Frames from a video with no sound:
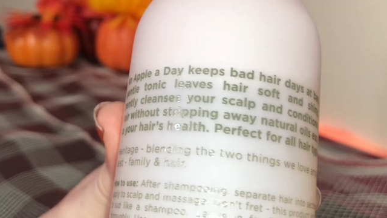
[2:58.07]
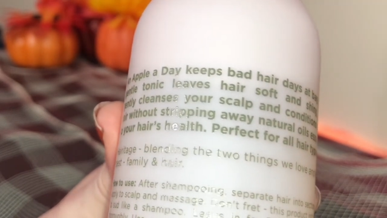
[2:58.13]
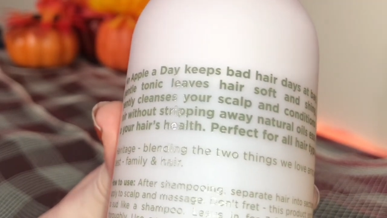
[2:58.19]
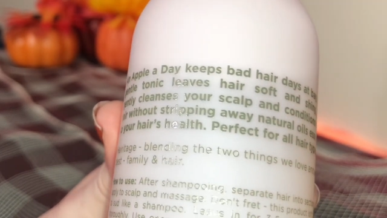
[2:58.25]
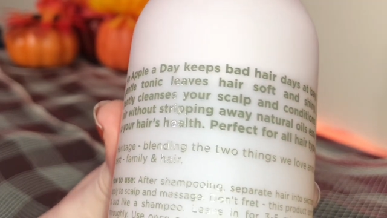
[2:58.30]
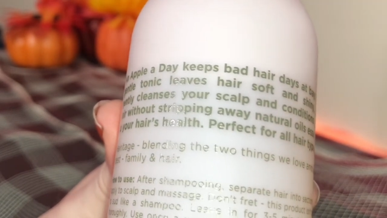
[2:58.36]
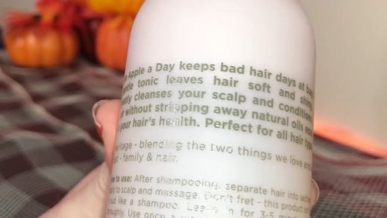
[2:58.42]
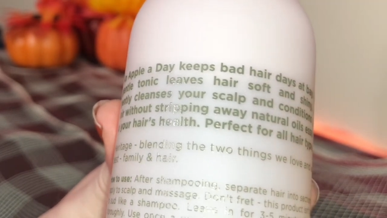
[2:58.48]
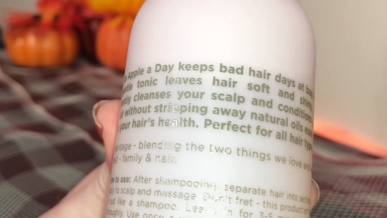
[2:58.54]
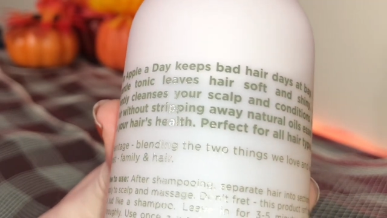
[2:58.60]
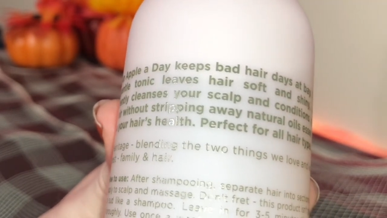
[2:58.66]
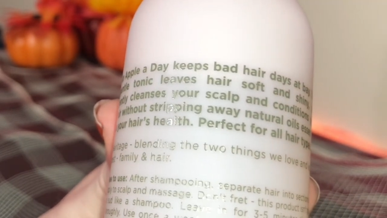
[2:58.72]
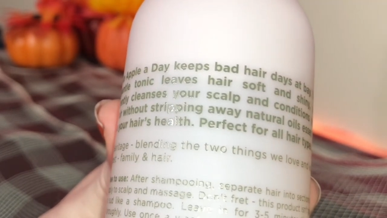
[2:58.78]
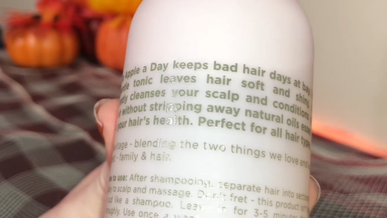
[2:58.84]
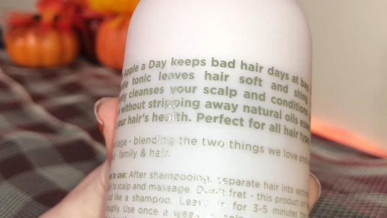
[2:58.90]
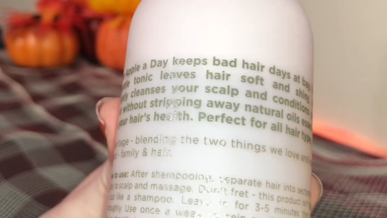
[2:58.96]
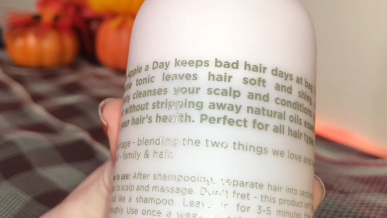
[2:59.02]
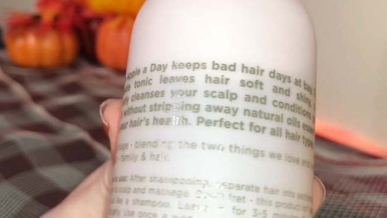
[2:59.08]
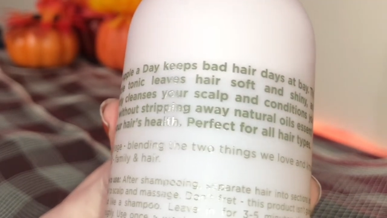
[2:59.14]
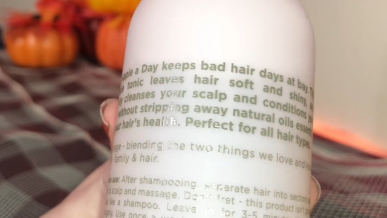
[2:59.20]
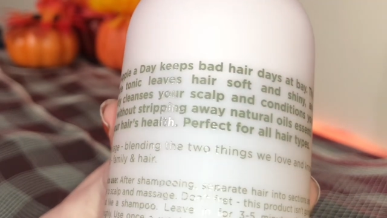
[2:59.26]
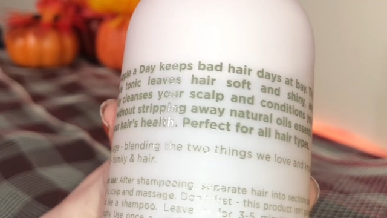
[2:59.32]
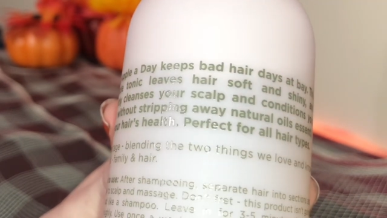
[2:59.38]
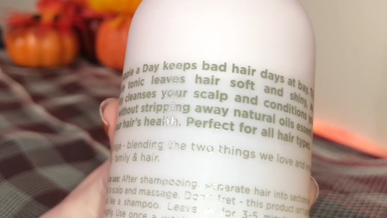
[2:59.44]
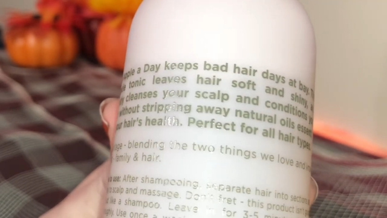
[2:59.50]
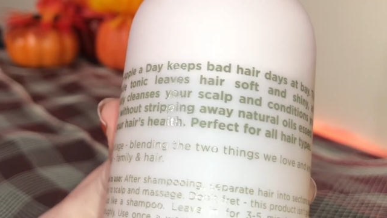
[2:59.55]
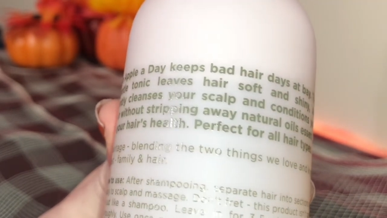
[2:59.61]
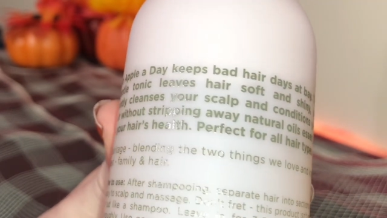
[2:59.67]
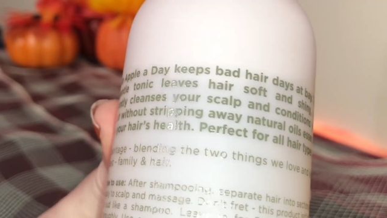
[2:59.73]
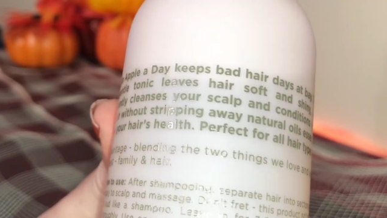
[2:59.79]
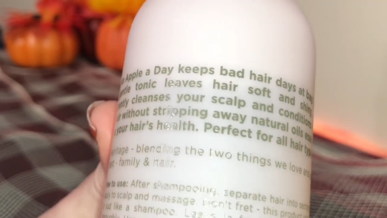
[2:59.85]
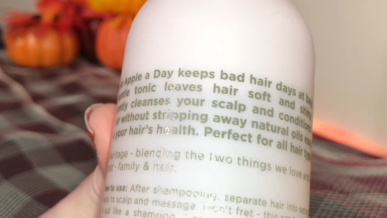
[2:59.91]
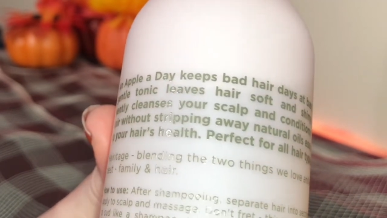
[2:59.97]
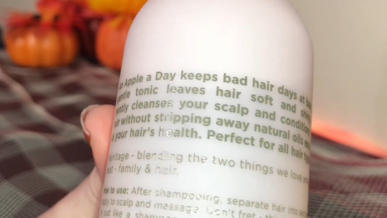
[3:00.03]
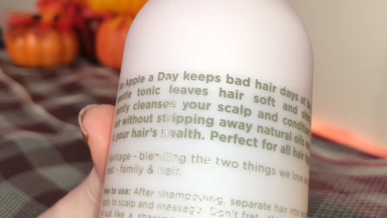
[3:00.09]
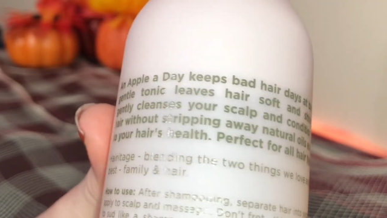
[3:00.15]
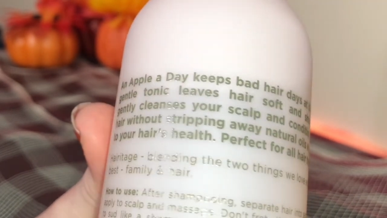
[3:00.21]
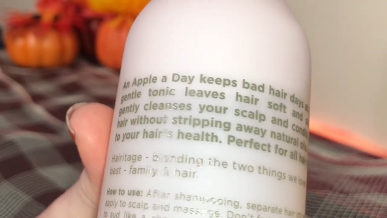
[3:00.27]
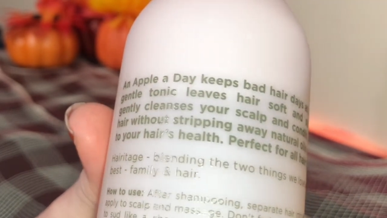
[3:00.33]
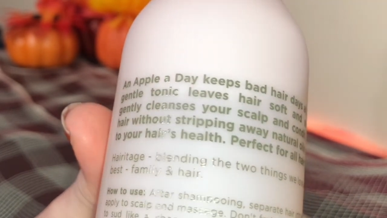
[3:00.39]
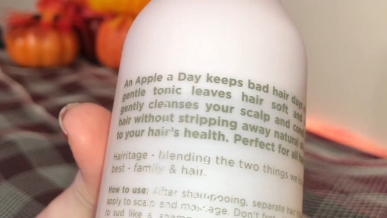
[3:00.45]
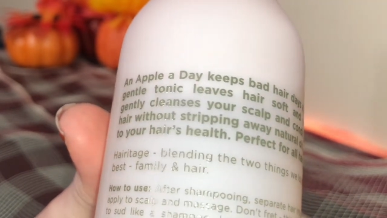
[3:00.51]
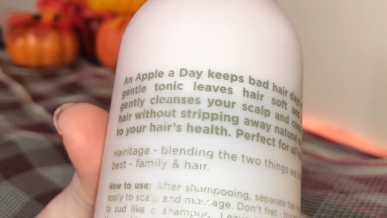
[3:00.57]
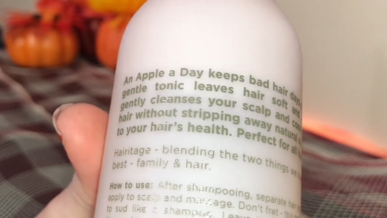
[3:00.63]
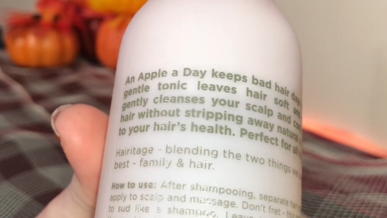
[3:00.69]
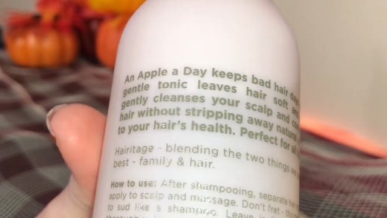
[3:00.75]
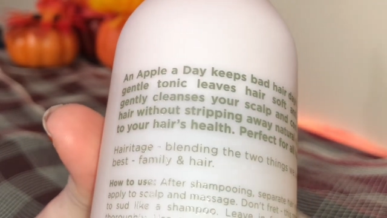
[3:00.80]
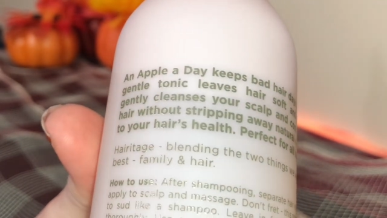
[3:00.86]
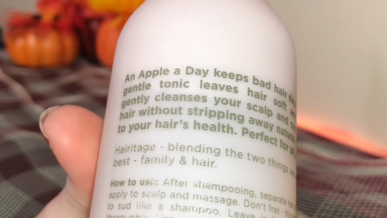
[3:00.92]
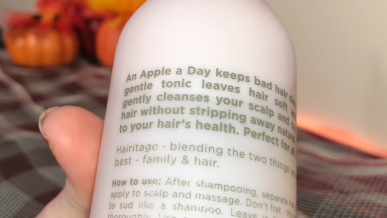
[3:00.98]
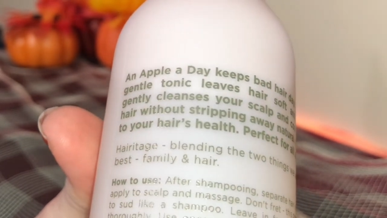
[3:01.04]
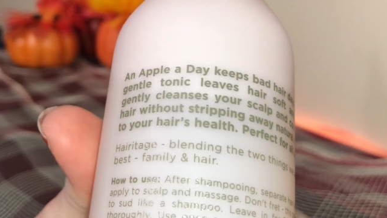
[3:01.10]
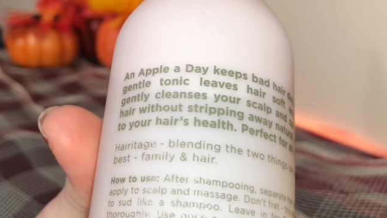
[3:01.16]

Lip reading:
No face is visible, so there are no lips to read.